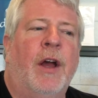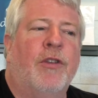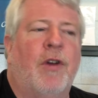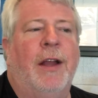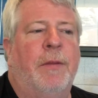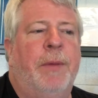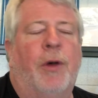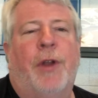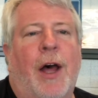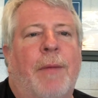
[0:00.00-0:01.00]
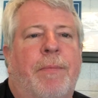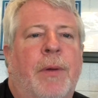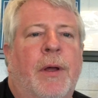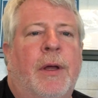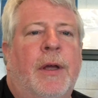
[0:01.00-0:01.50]
trying to build up
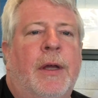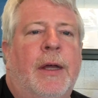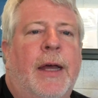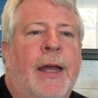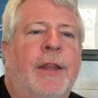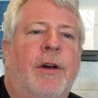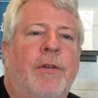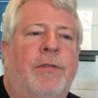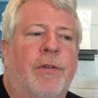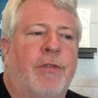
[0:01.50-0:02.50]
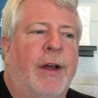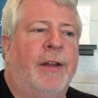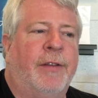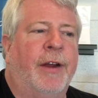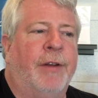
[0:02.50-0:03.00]
and those who are trying
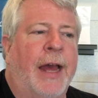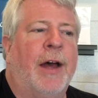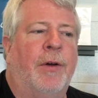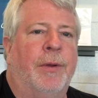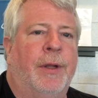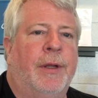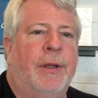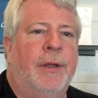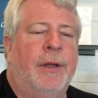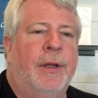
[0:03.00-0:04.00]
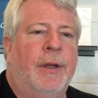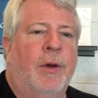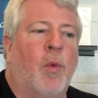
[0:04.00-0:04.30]
to tear down.